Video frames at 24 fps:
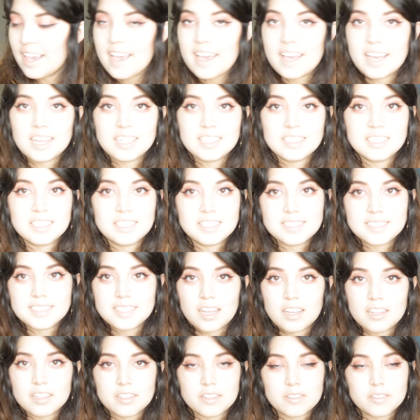And it's
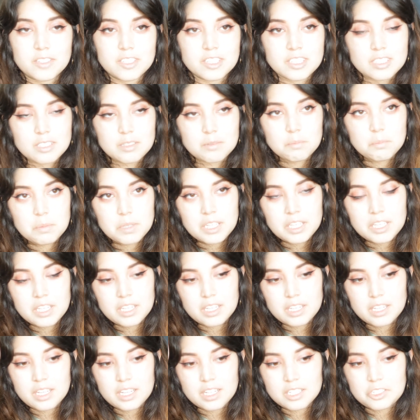not going to
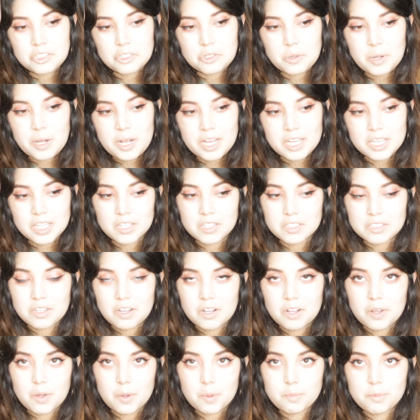be a try-on
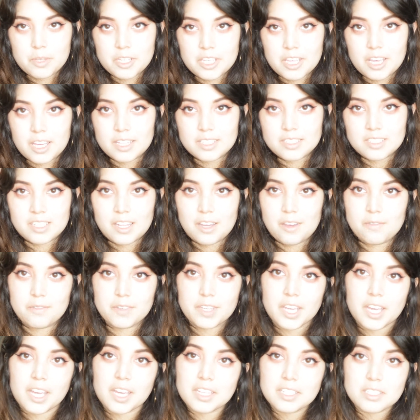haul because
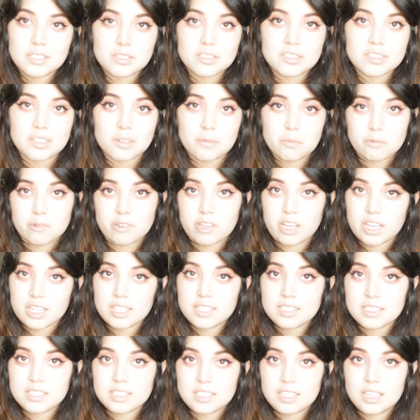I've gained some
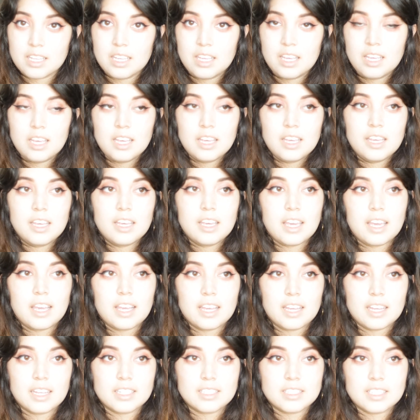weight
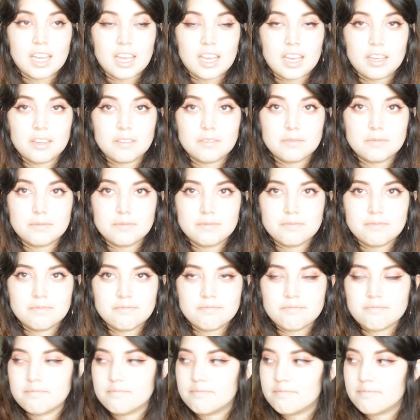and I've